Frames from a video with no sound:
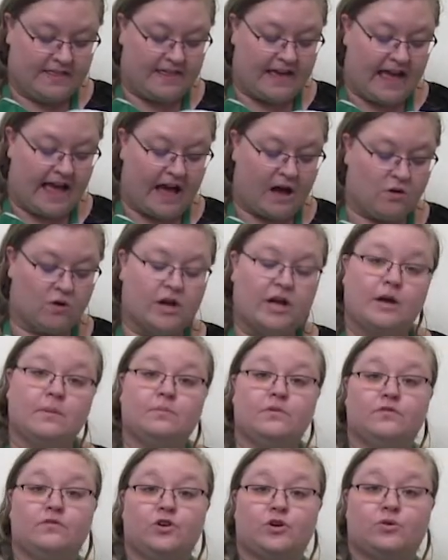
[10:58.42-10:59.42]
the
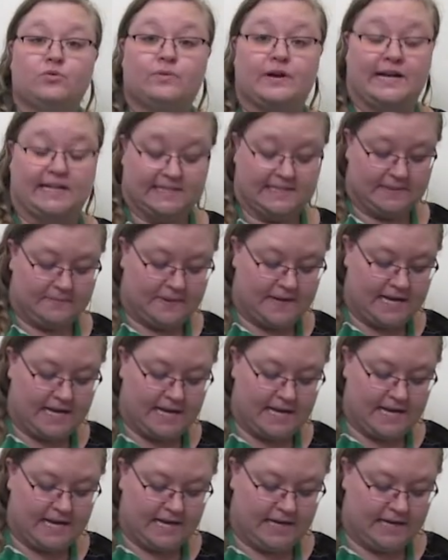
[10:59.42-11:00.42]
outcome of your
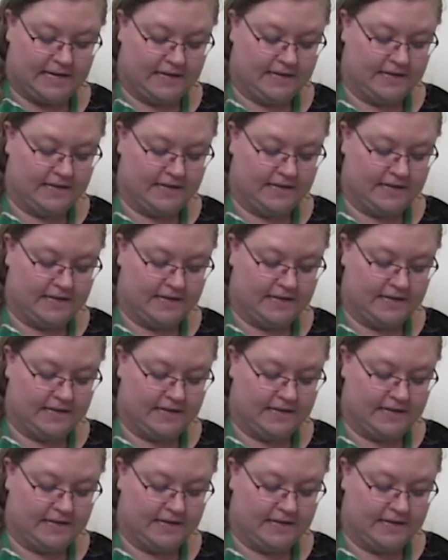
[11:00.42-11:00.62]
recipe.